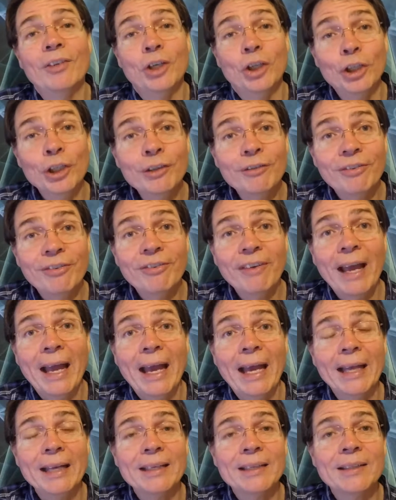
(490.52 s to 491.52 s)
good
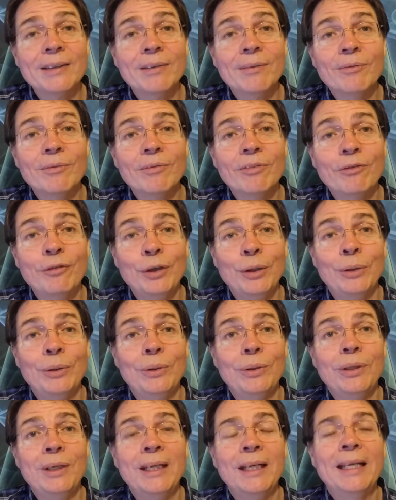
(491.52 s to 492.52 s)
fat
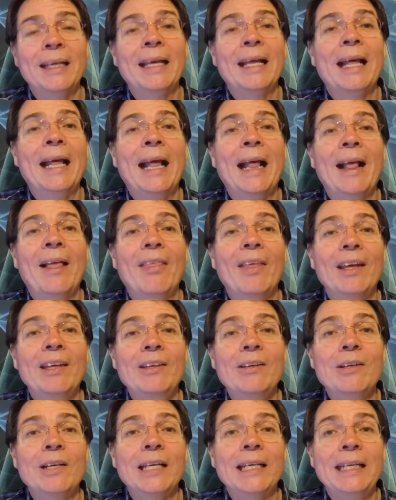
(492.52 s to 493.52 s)
food that
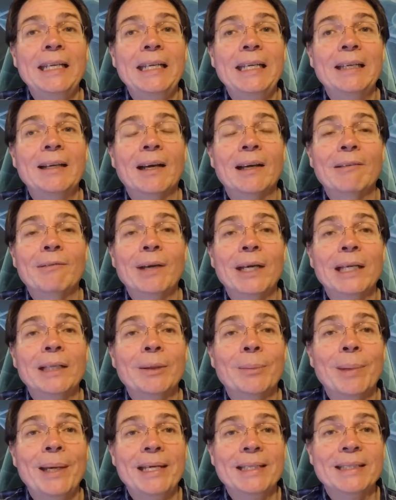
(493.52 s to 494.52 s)
you can eat on a
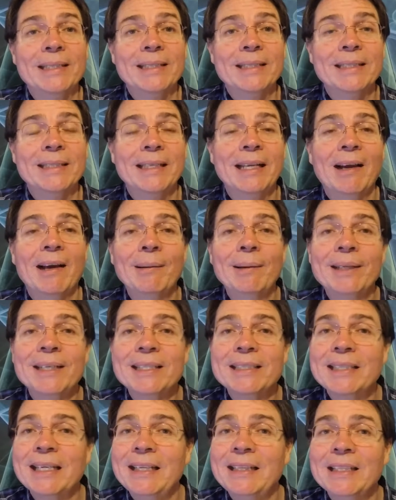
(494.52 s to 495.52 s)
regular basis. Now, I'm going
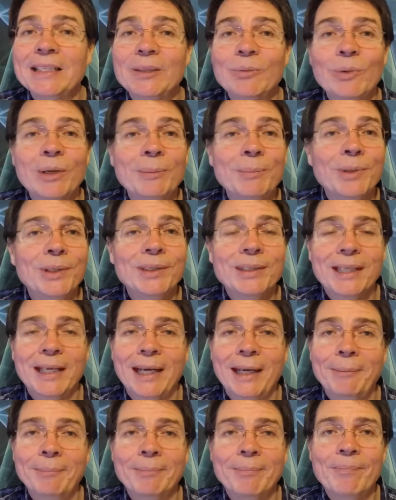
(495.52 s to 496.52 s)
to say this one more
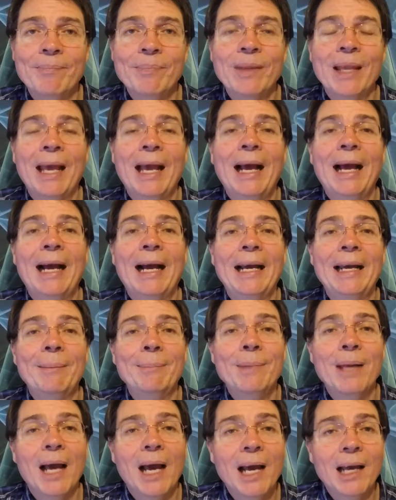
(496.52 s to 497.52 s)
time. I
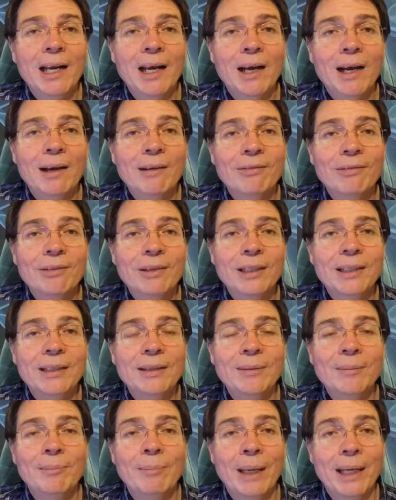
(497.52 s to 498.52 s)
am not
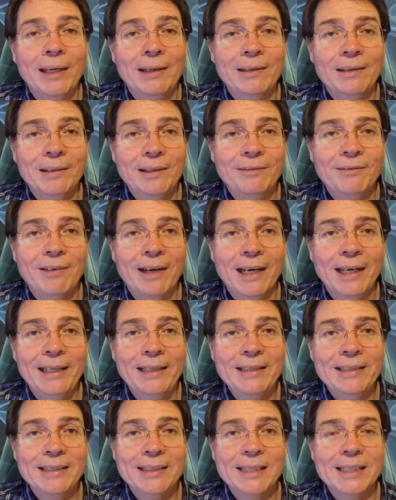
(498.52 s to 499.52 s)
offering medical
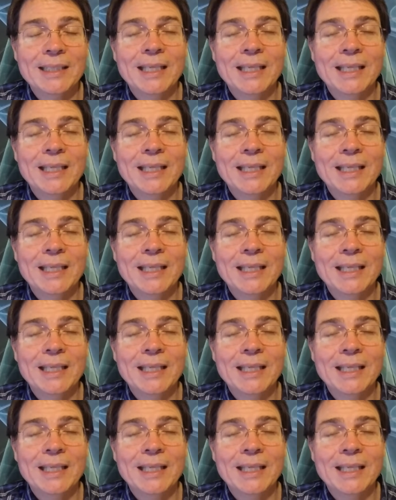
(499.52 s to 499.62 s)
advice.